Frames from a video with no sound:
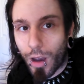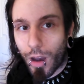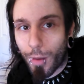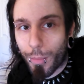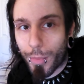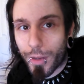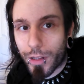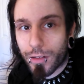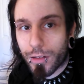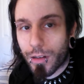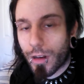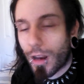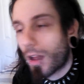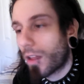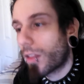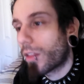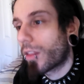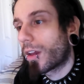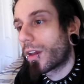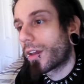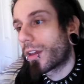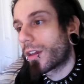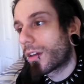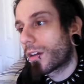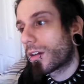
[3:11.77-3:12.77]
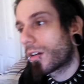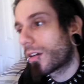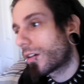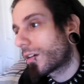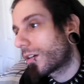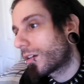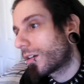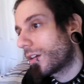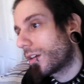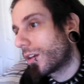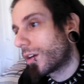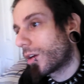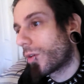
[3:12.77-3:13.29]
It's not like
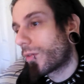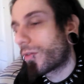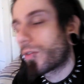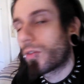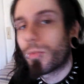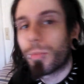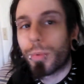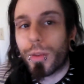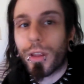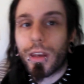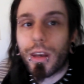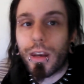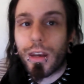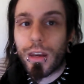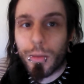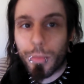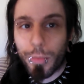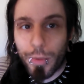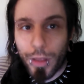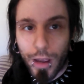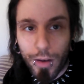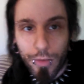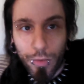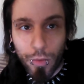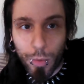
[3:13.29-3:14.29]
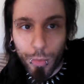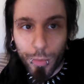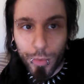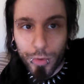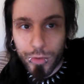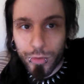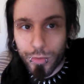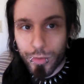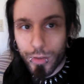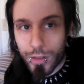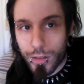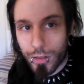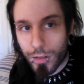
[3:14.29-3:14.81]
if you've played any platformers
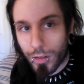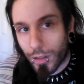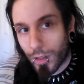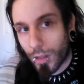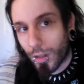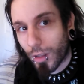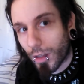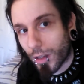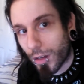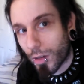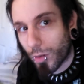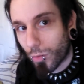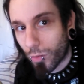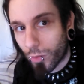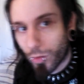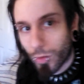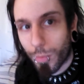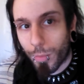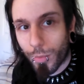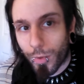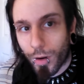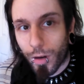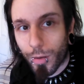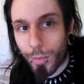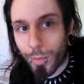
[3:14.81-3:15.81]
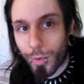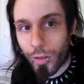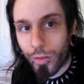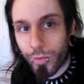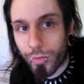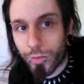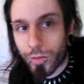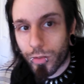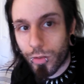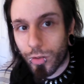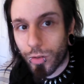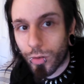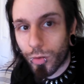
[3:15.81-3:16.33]
recently, like New Super Mario
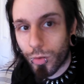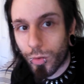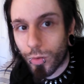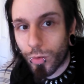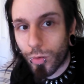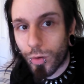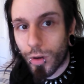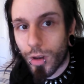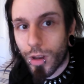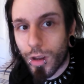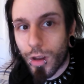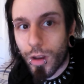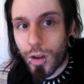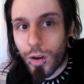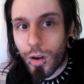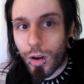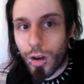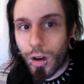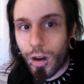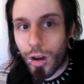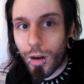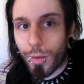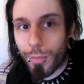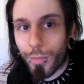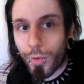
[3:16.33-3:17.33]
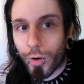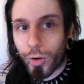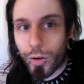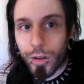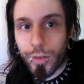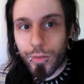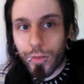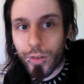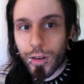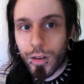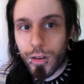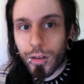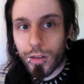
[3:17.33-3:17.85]
Bros. 2, or
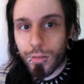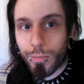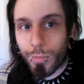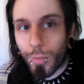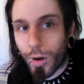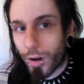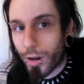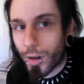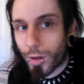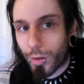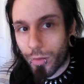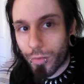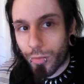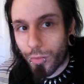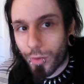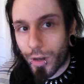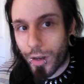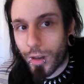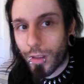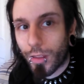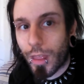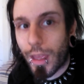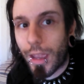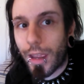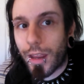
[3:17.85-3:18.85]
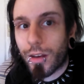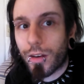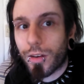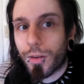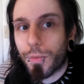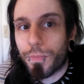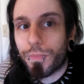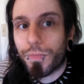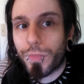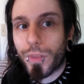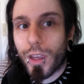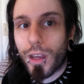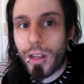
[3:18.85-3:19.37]
even Mario 3D Land.
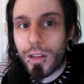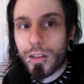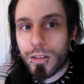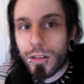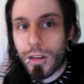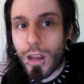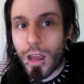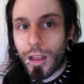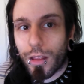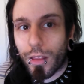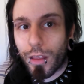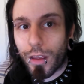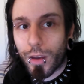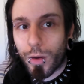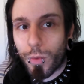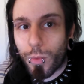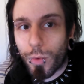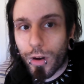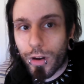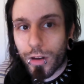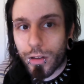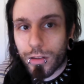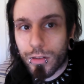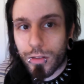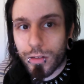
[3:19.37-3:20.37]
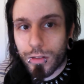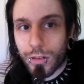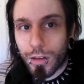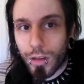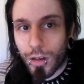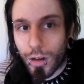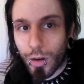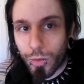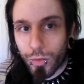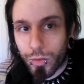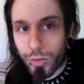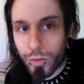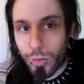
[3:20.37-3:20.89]
It's not like where it's
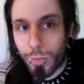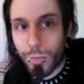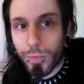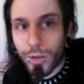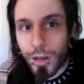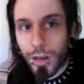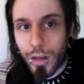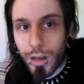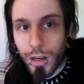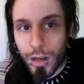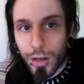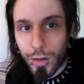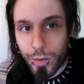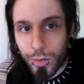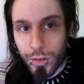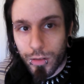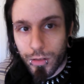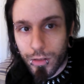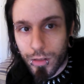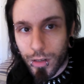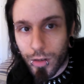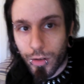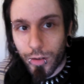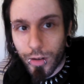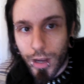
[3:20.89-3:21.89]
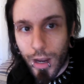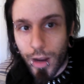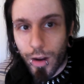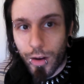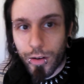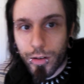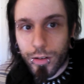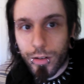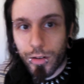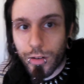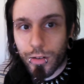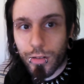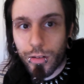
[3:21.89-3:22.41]
zoomed in and you can see your
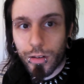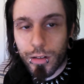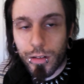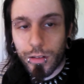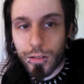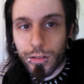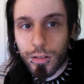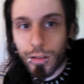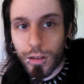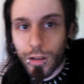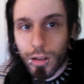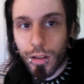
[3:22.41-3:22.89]
character and